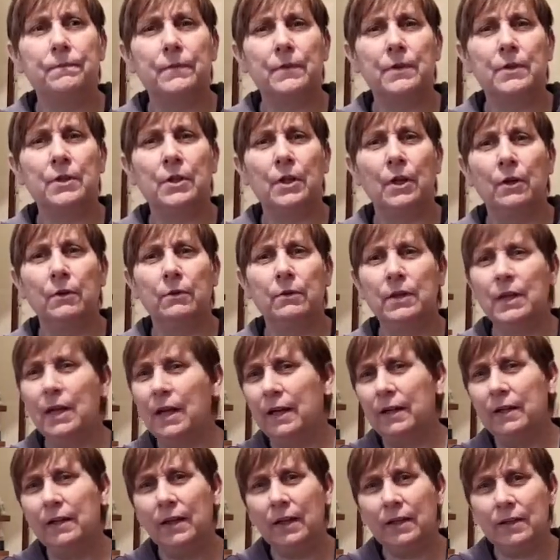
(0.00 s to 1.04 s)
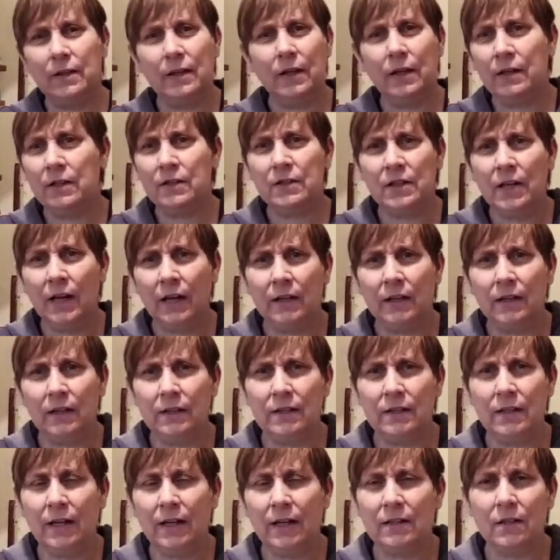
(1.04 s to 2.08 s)
So yeah, it
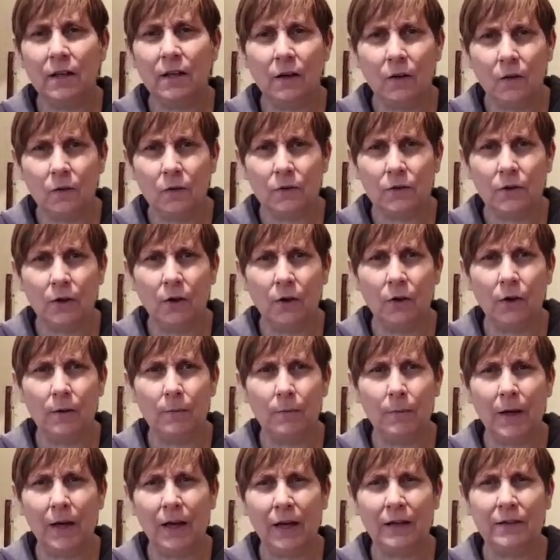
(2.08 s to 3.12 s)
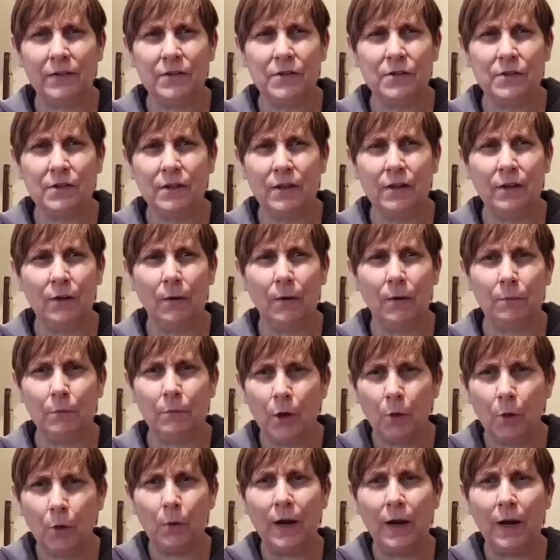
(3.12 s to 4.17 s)
takes a long time, and you know, I'm
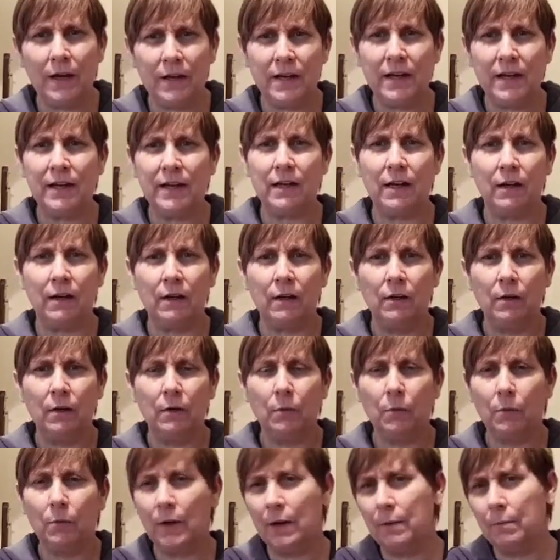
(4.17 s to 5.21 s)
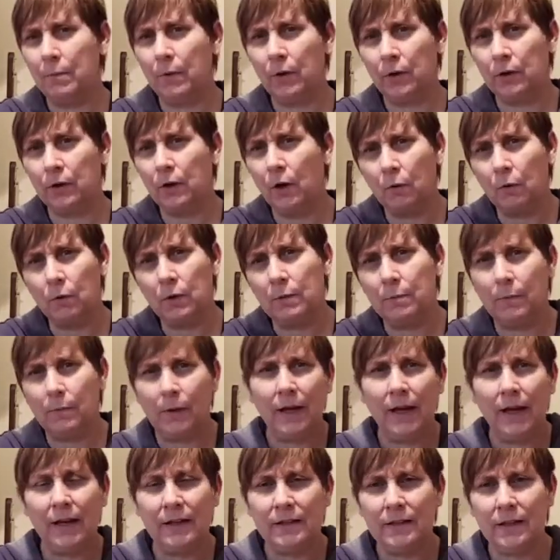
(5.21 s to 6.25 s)
nowhere near where my goal in my
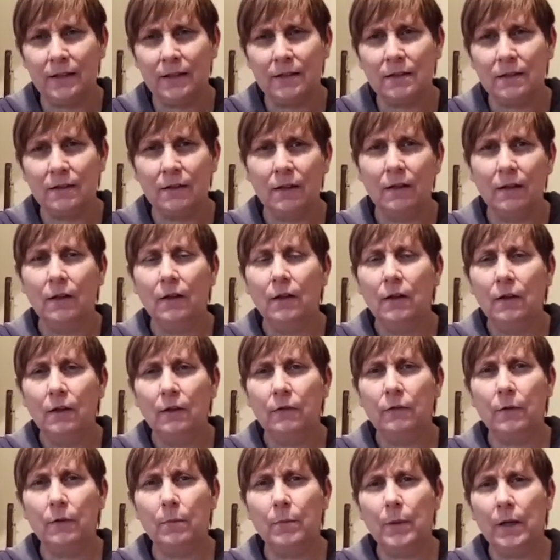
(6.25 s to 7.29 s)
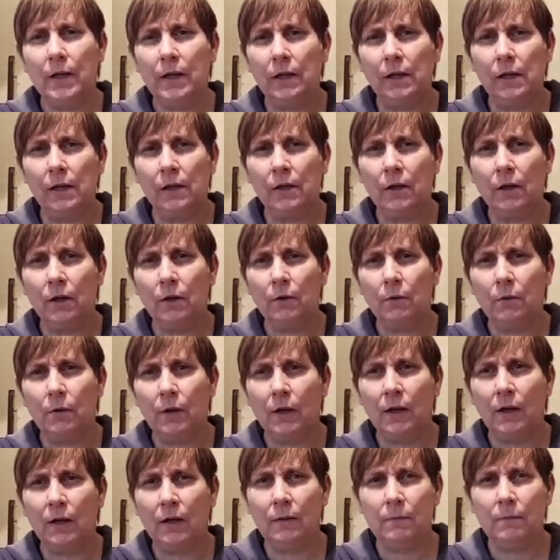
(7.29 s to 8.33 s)
head is for me, you know.
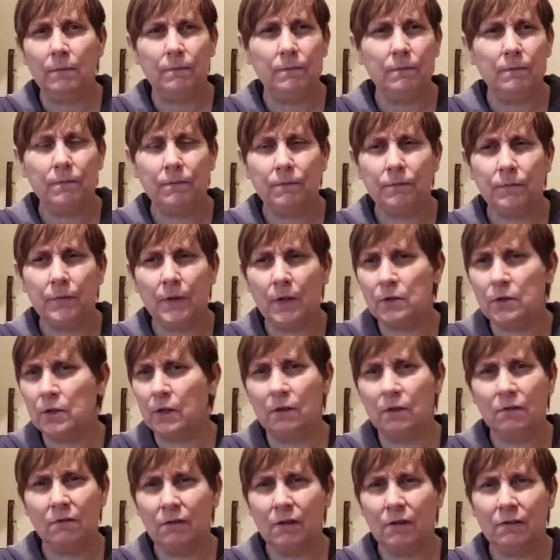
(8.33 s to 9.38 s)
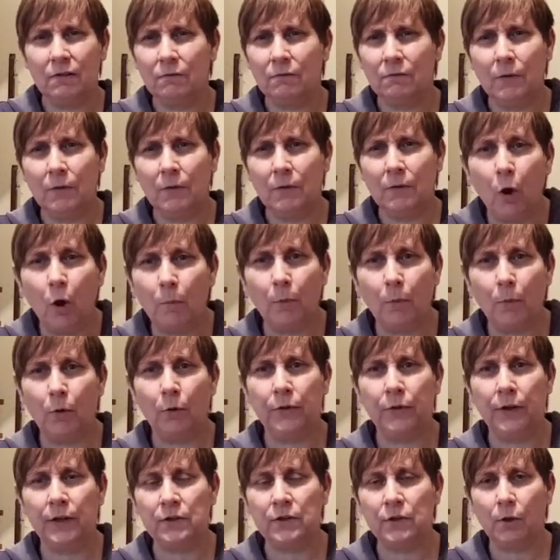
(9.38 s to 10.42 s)
There's a lot more
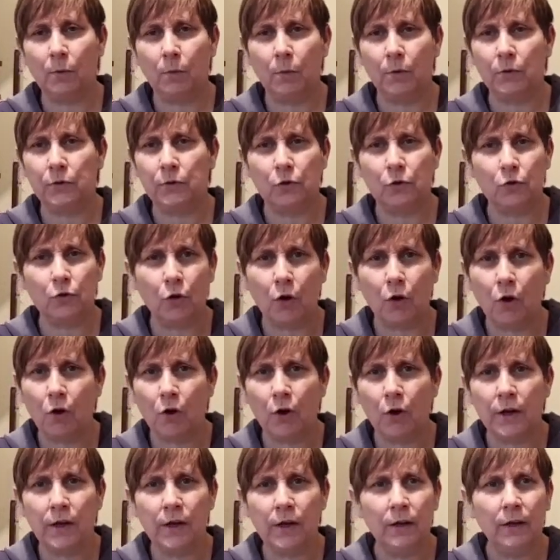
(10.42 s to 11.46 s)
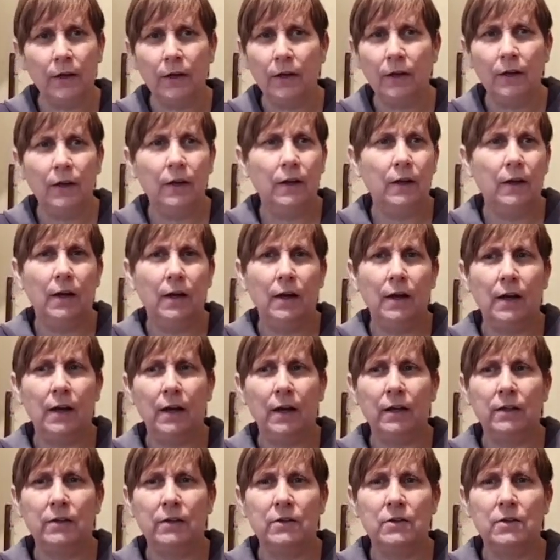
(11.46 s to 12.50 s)
things I want to try,
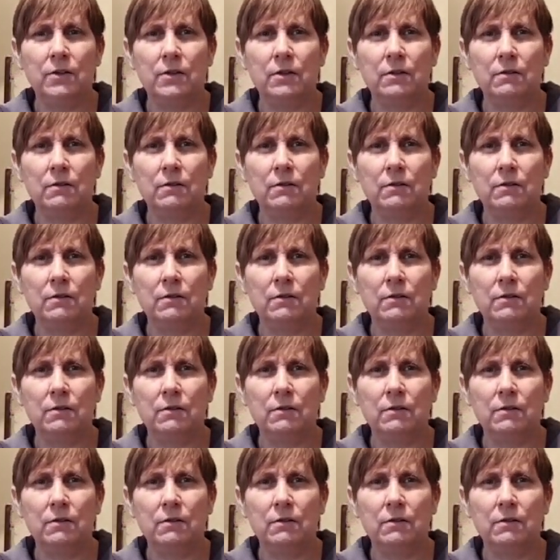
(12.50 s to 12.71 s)
and